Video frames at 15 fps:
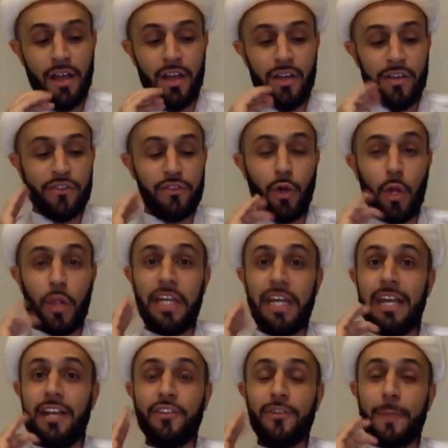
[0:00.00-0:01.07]
So
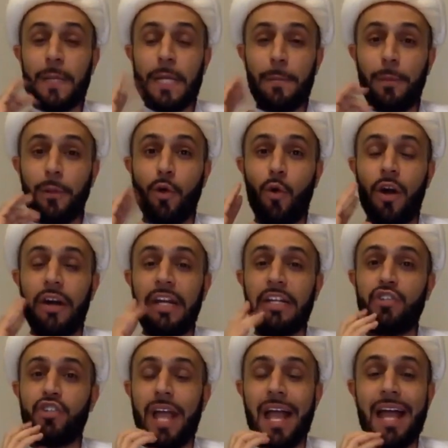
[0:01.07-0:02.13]
these people who are in
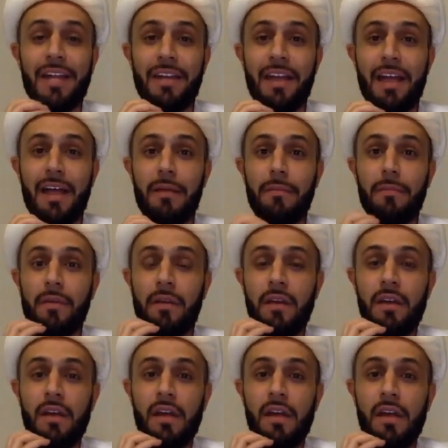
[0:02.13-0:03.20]
Jahannam,
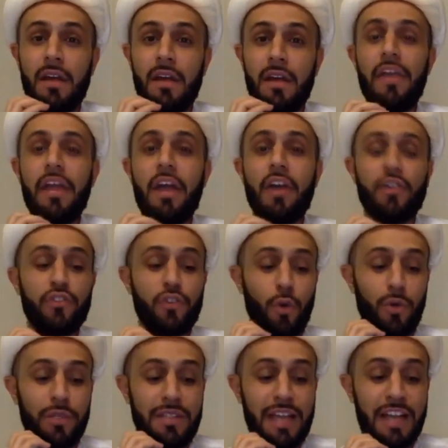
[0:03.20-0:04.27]
they are
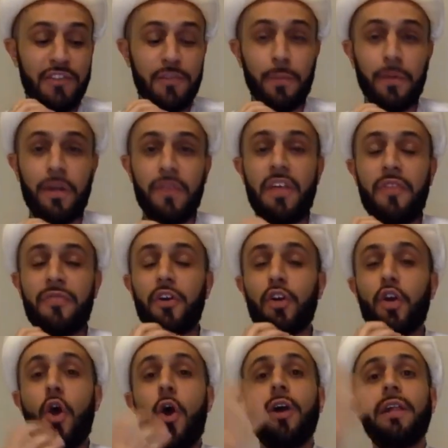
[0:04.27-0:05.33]
so desperate that they're
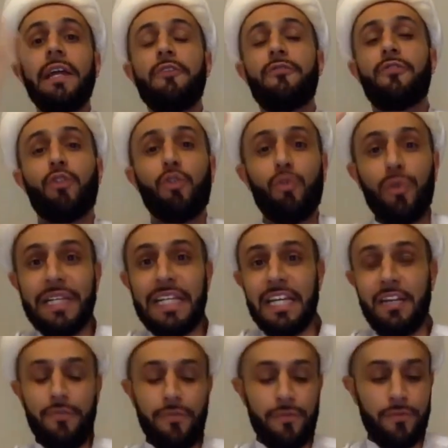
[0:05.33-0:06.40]
calling for
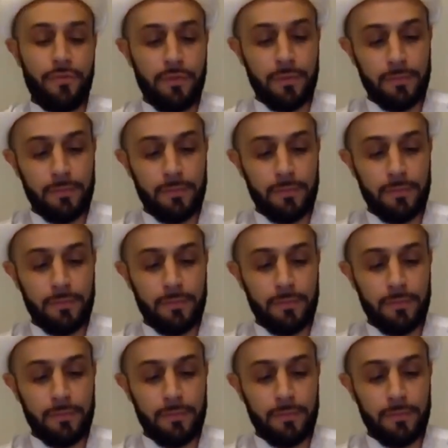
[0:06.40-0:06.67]
relief.